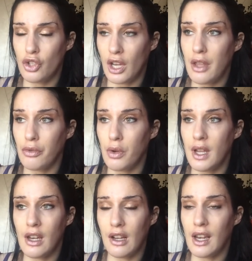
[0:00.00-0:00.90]
to get through
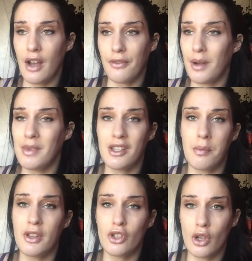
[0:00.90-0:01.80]
it. Luckily, our families
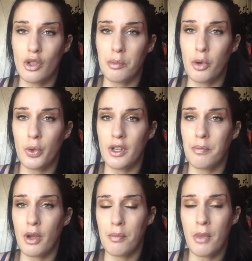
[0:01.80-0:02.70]
have been so
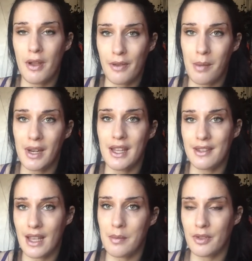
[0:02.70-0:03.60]
supportive, both my family
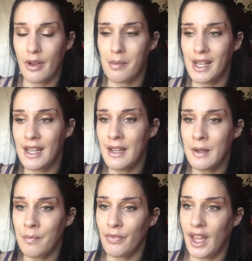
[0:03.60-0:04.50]
and Sam's family.
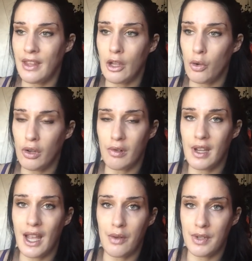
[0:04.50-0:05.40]
And they all
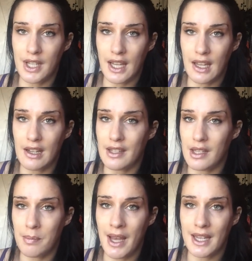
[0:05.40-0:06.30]
agree how ridiculous
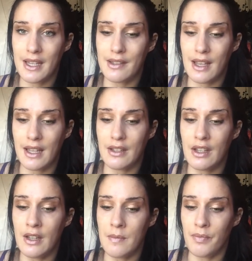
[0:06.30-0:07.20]
this man is. And
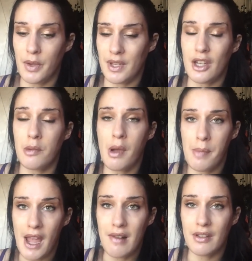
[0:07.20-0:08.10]
it was actually my
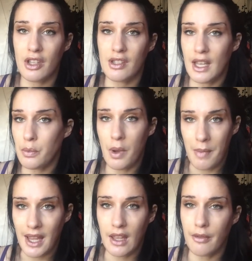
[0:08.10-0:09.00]
parents that said, we're
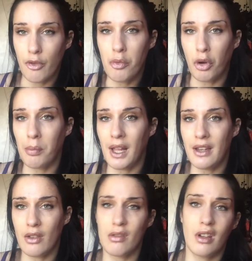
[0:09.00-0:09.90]
making a formal complaint.
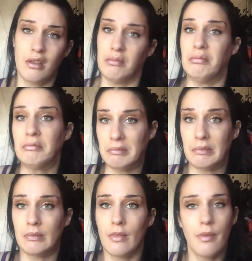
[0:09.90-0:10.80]
And I was like,
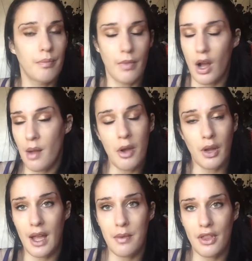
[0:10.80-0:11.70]
I'm
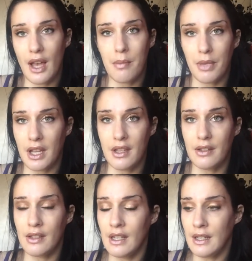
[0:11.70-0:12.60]
okay with that
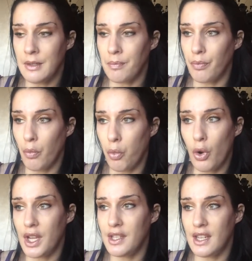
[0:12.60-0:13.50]
because
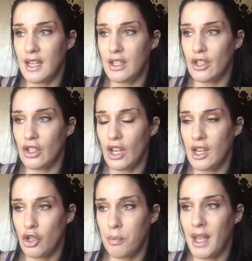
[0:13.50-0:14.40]
what he did,
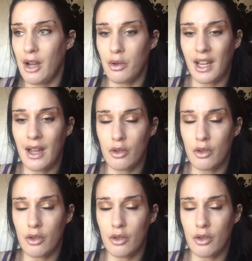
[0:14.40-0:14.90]
he should be held